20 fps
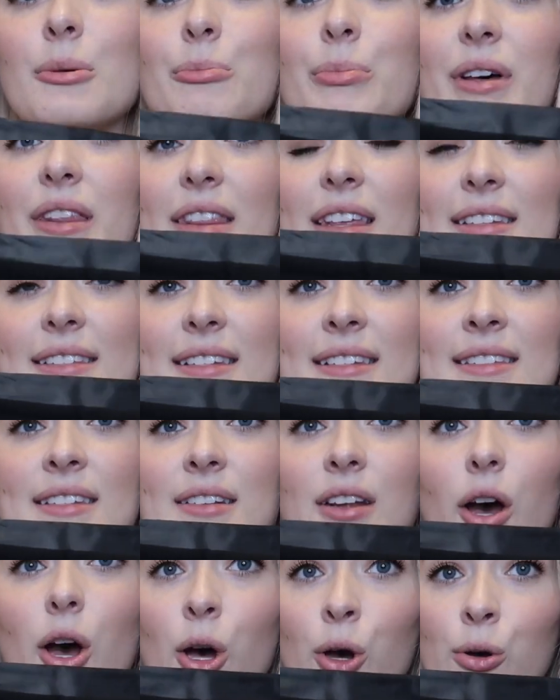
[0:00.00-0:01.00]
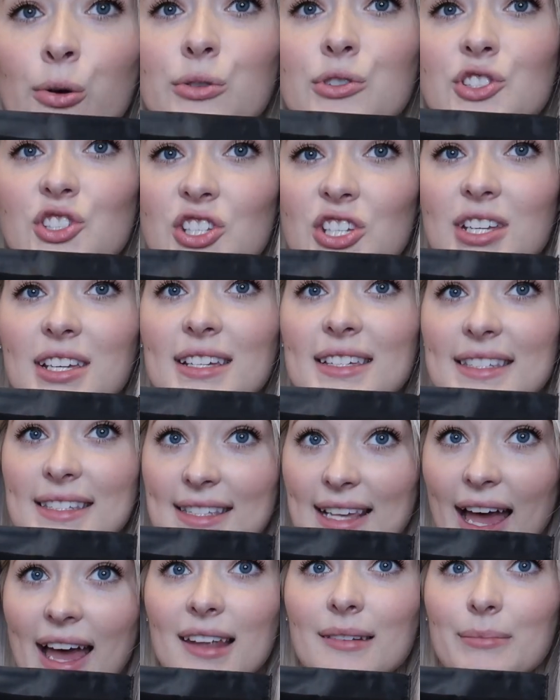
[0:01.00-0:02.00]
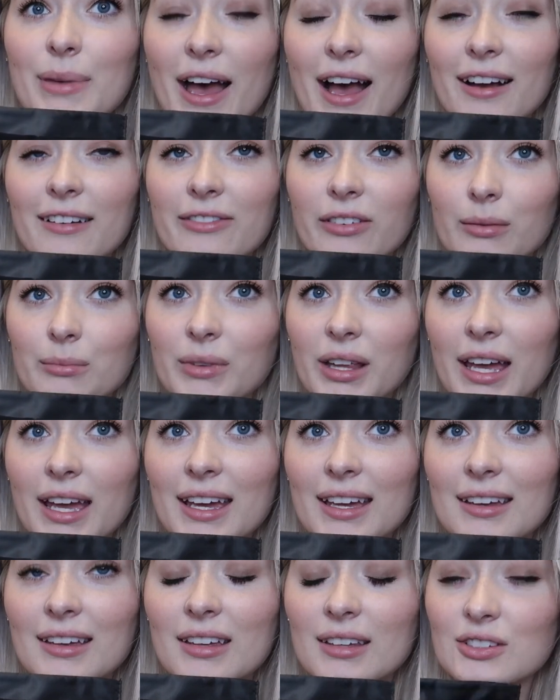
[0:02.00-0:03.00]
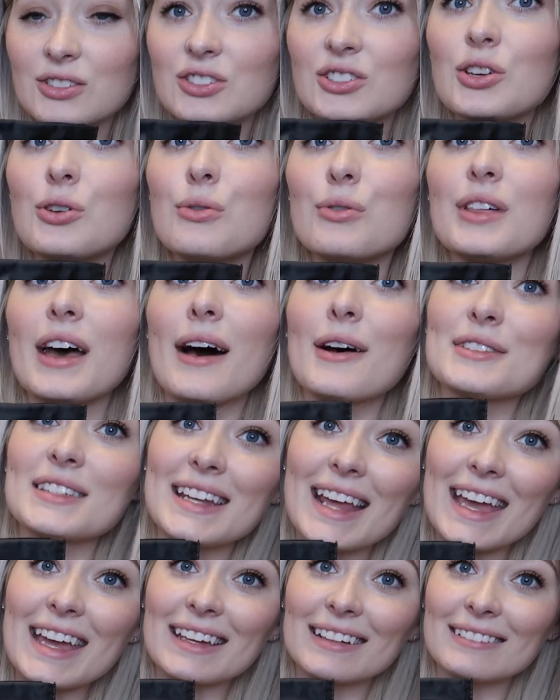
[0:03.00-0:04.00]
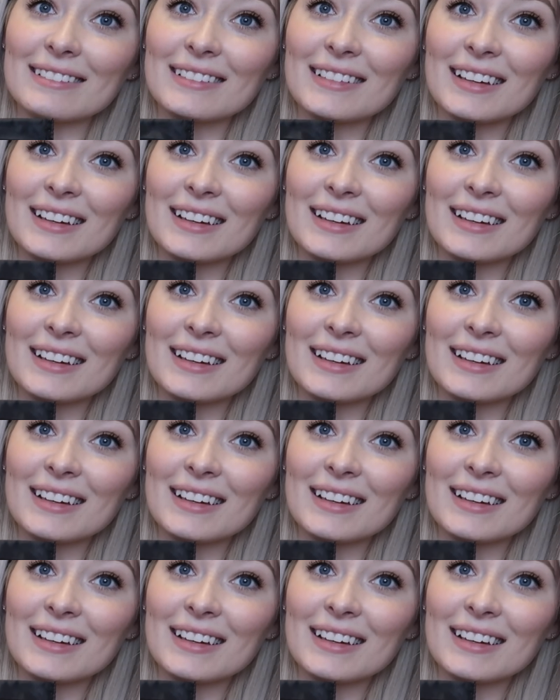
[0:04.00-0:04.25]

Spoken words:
but this is an OG set back from like 2008.